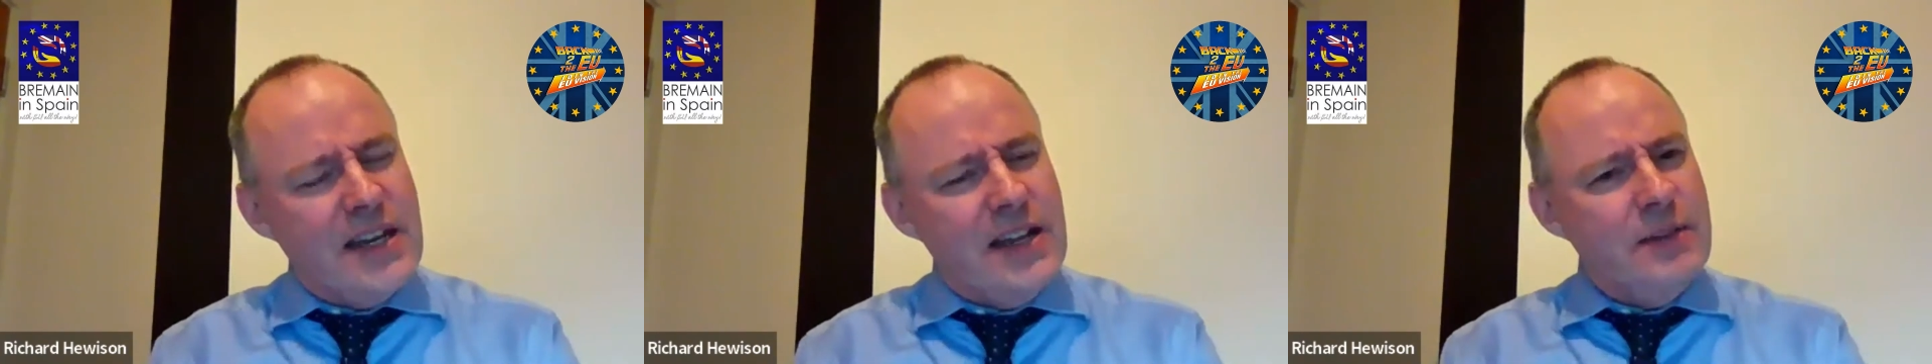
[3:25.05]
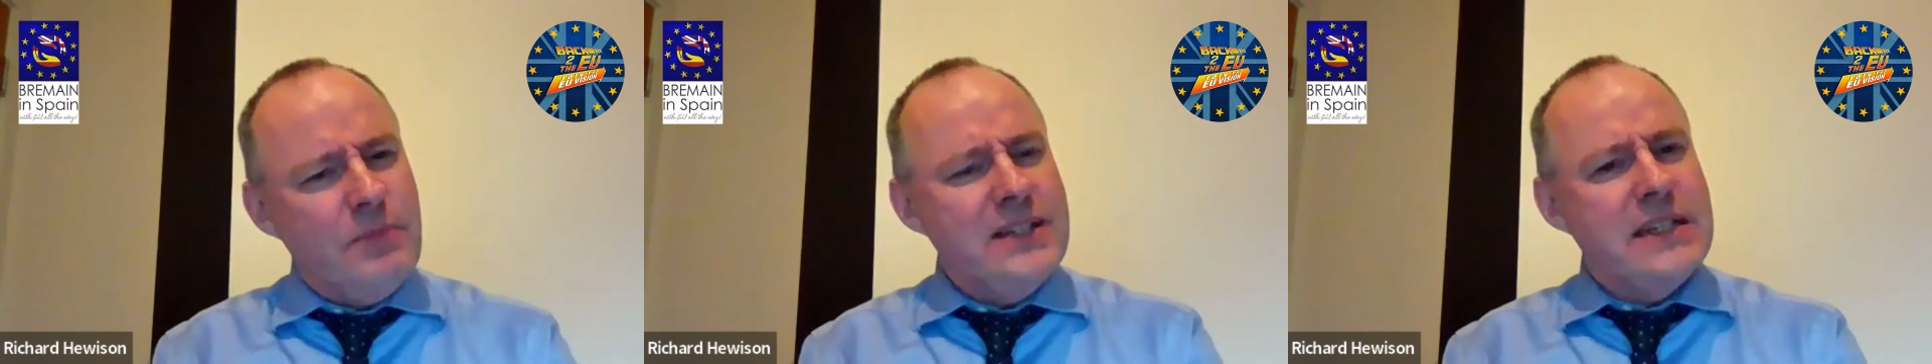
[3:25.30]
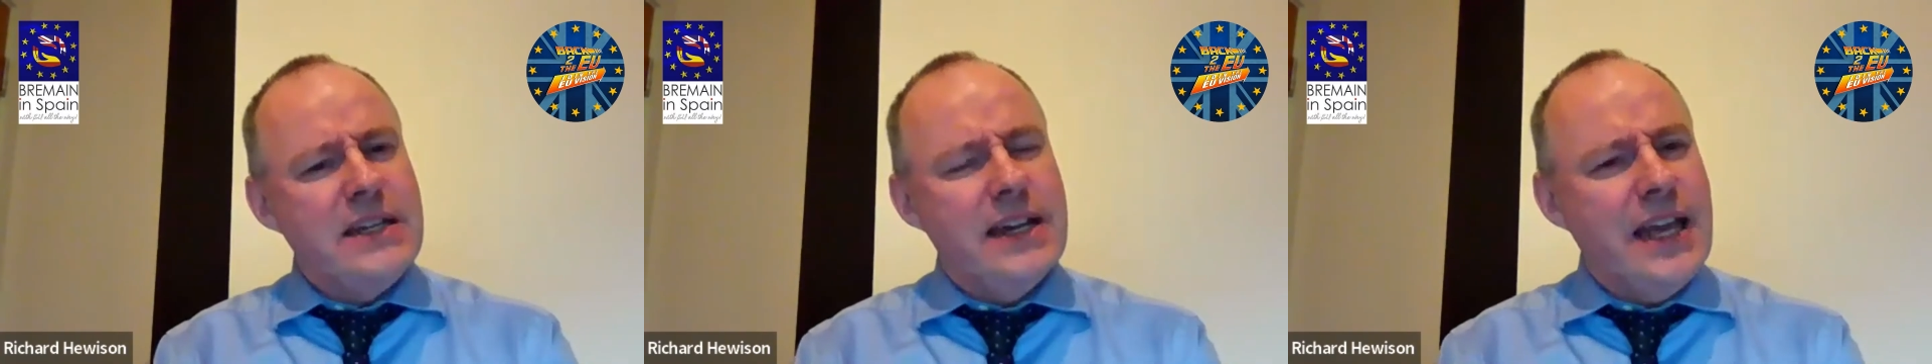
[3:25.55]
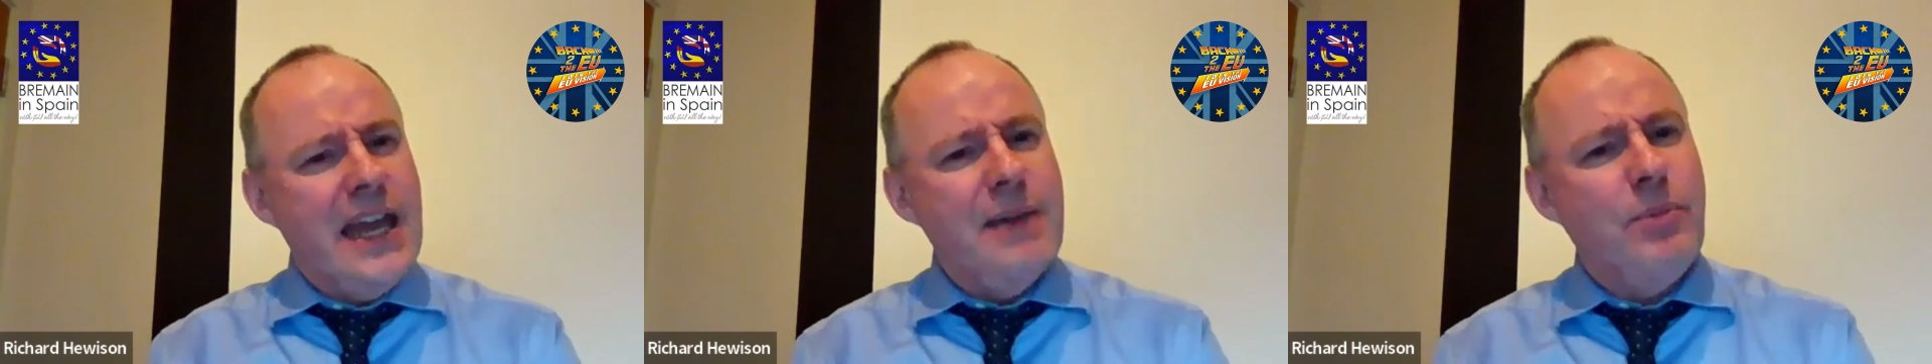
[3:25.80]
at things like
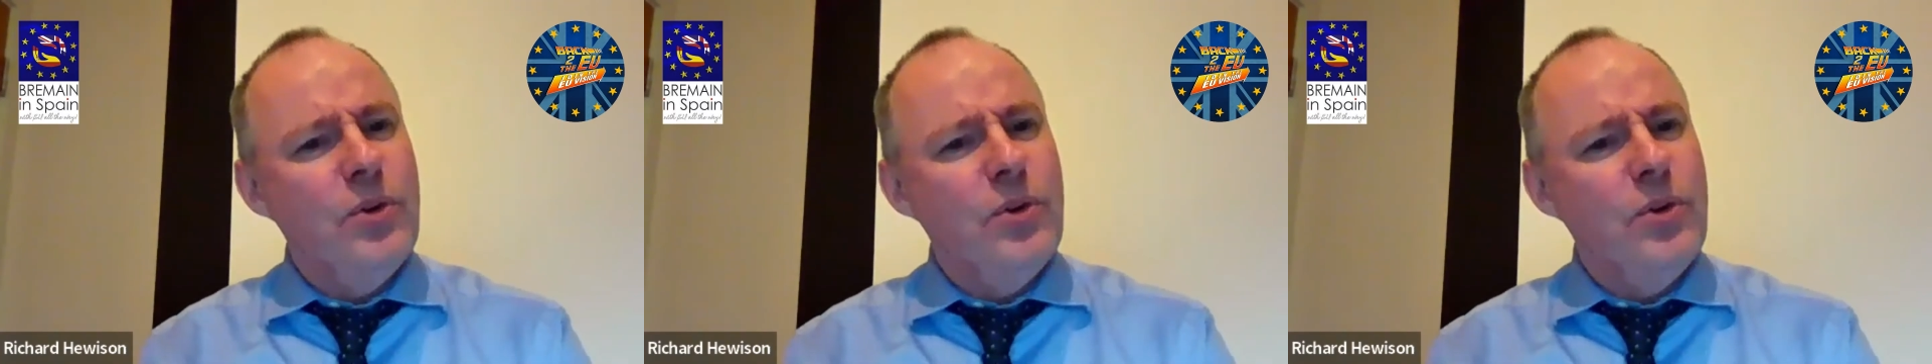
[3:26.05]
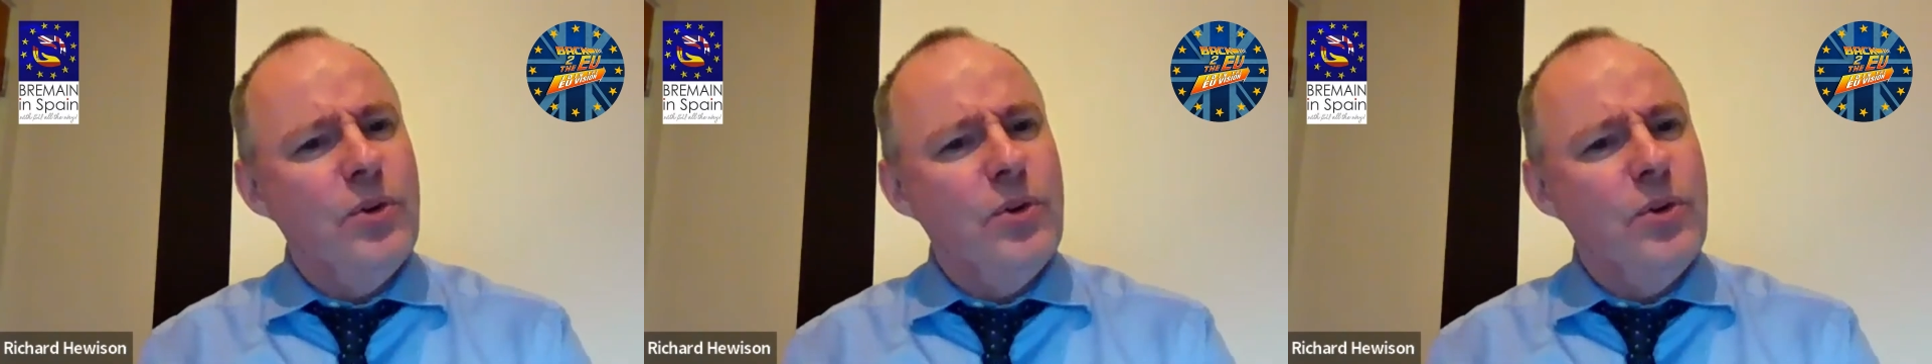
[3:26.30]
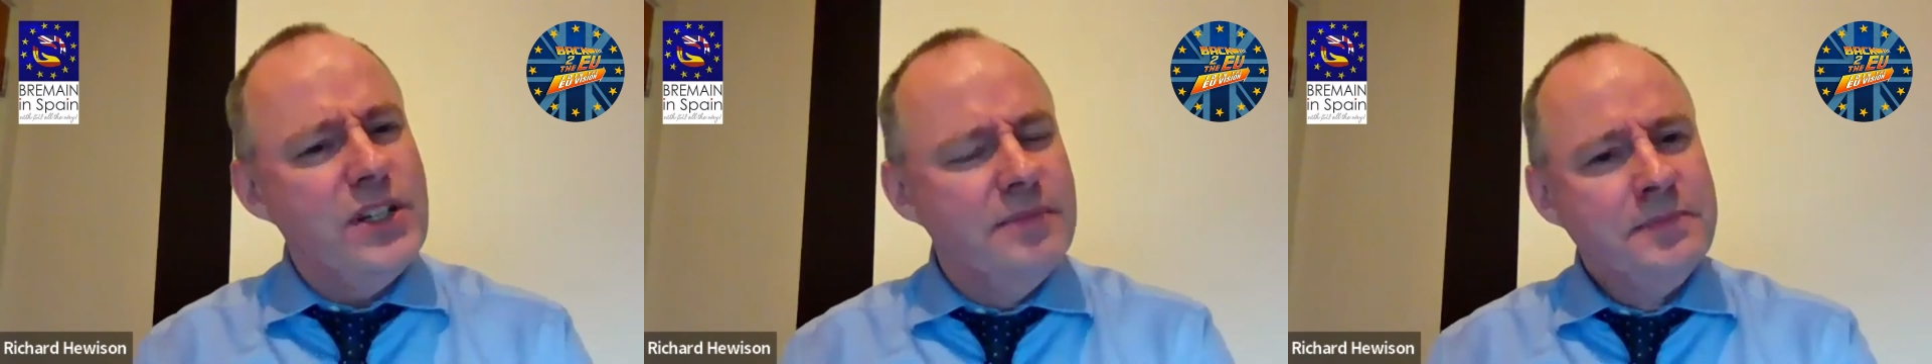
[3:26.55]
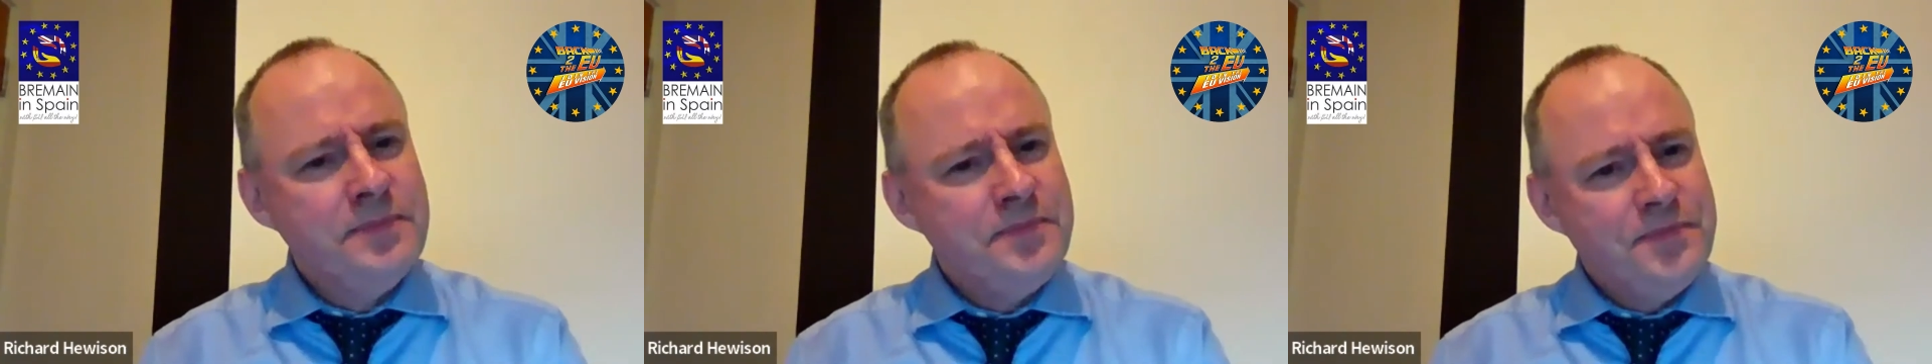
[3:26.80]
places like
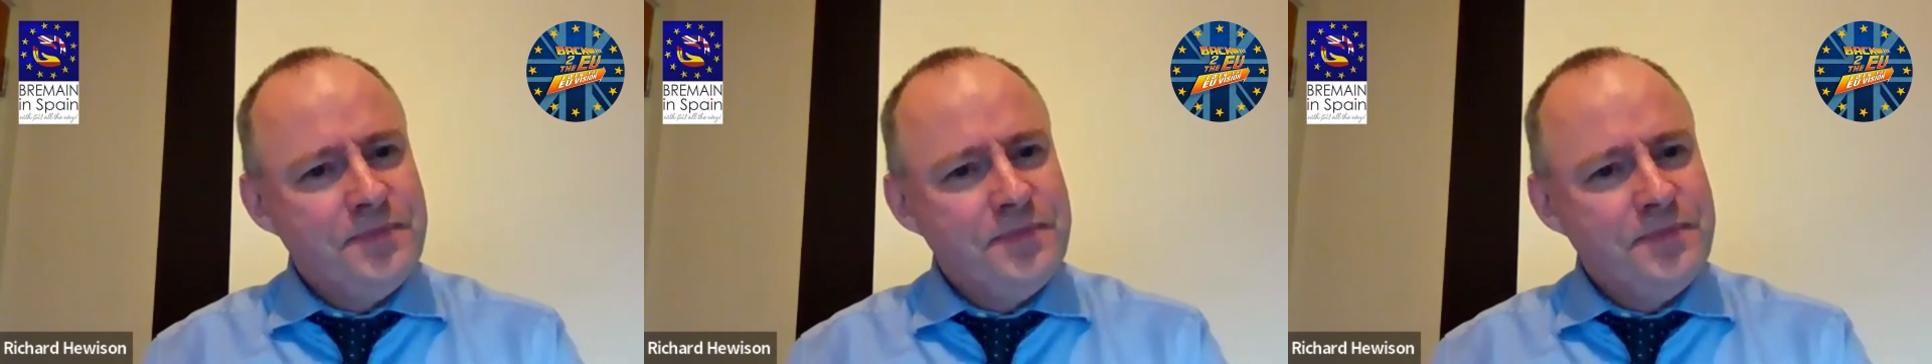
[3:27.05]
airports. And